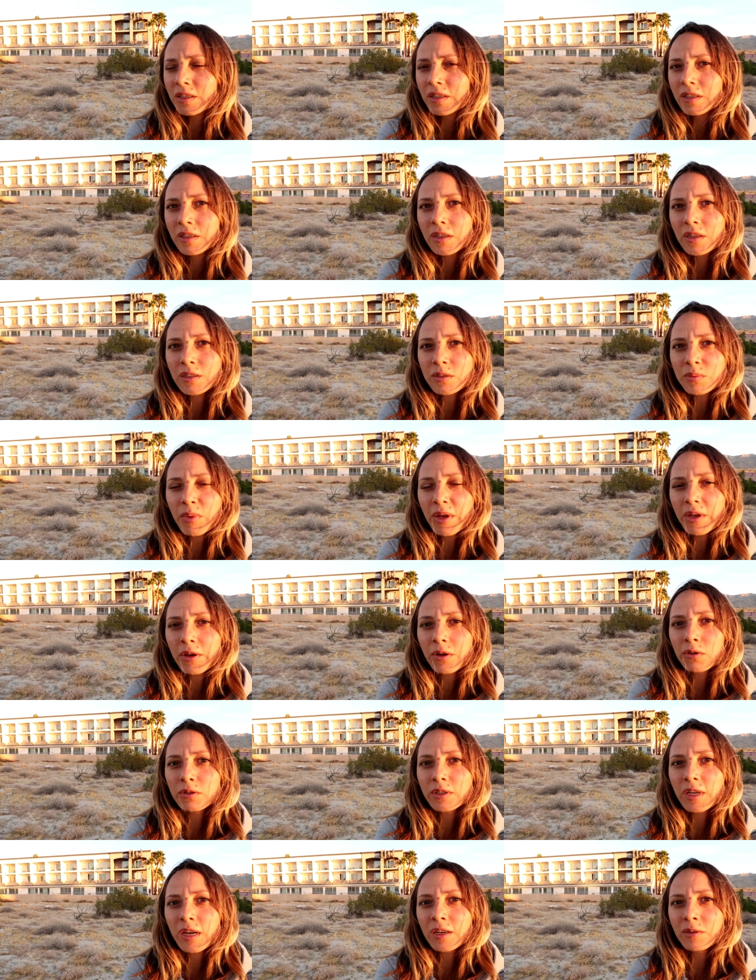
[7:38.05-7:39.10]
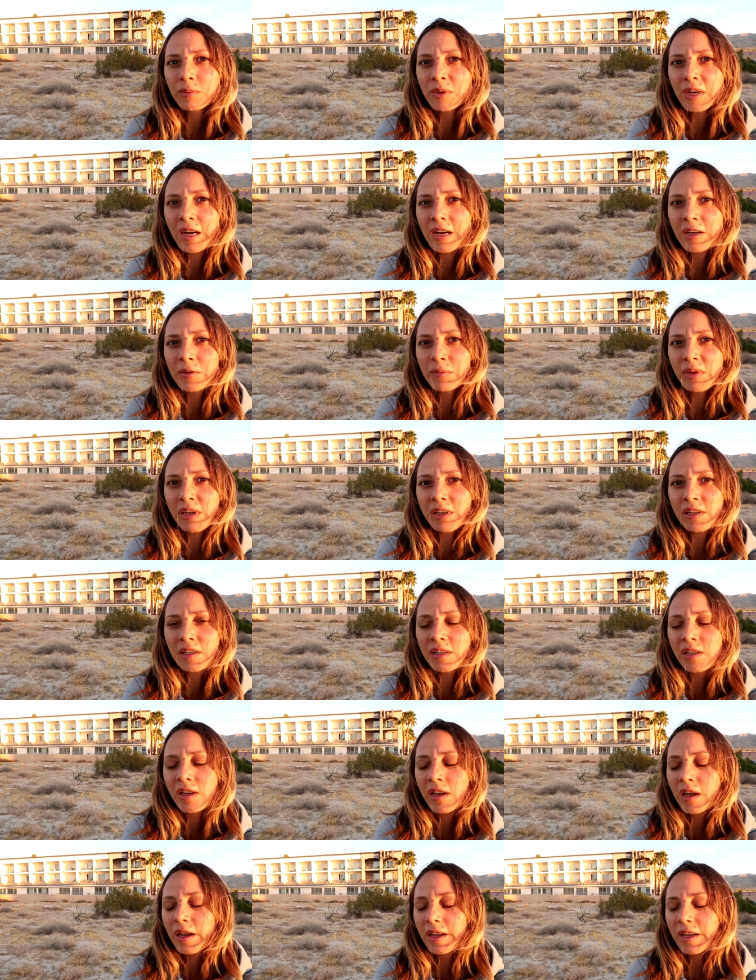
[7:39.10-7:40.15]
That's my hotel behind me.
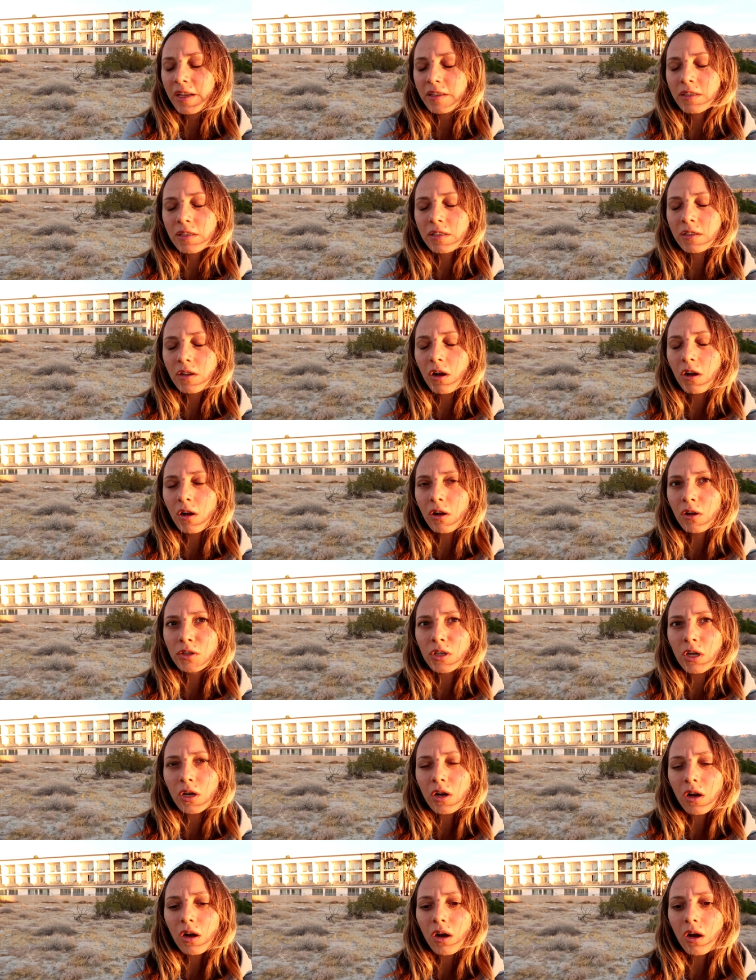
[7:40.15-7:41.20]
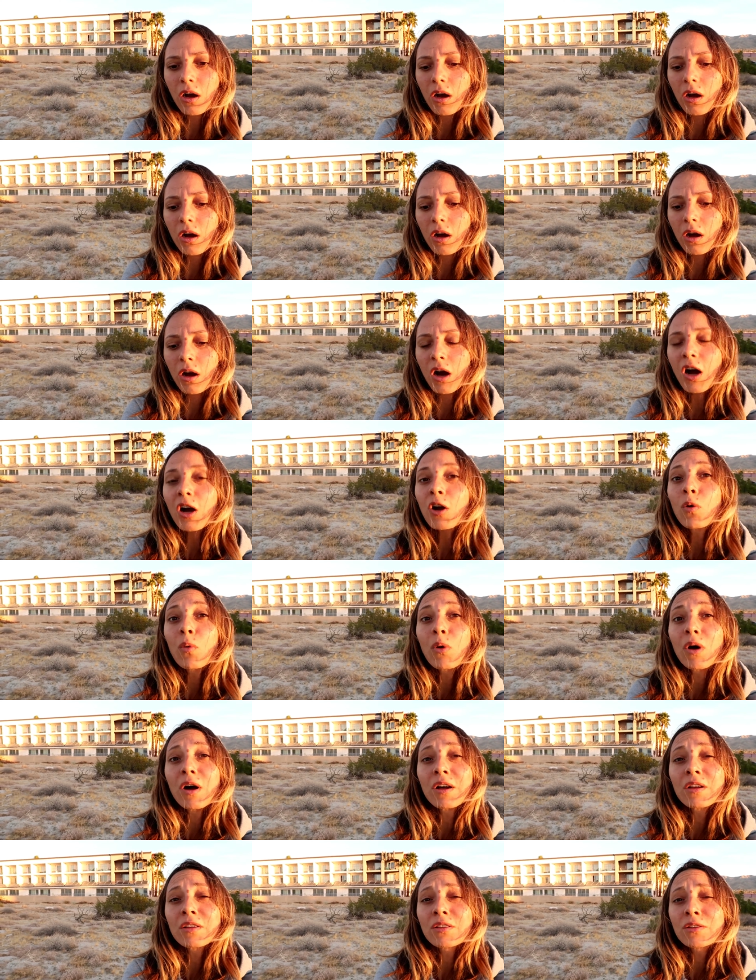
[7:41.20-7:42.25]
I guess it's called
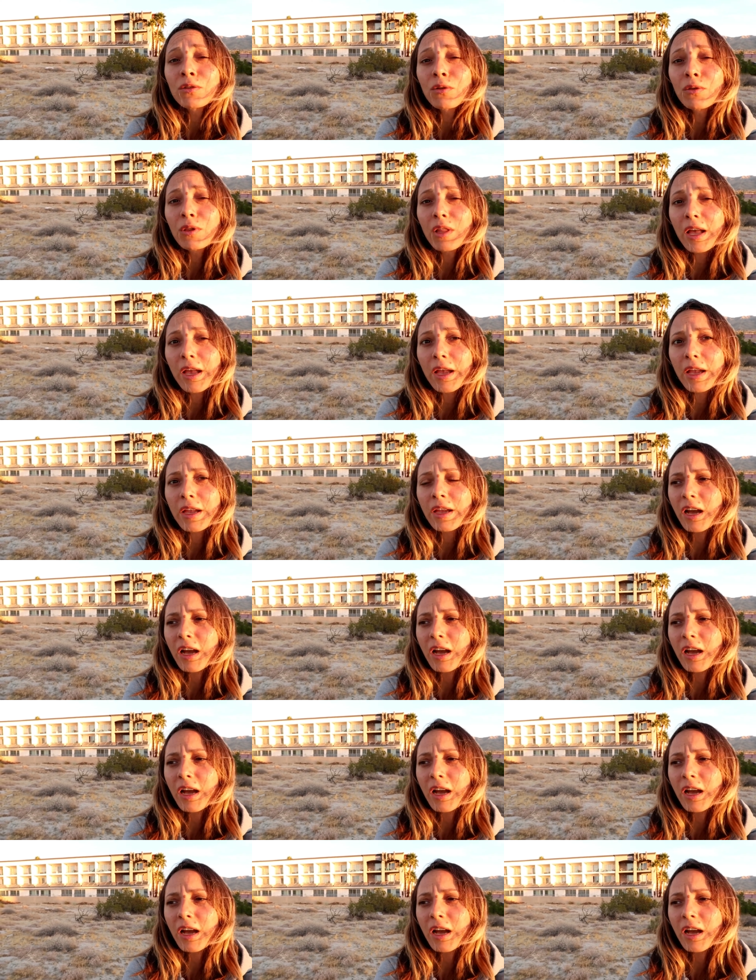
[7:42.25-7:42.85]
Aqua Soleil.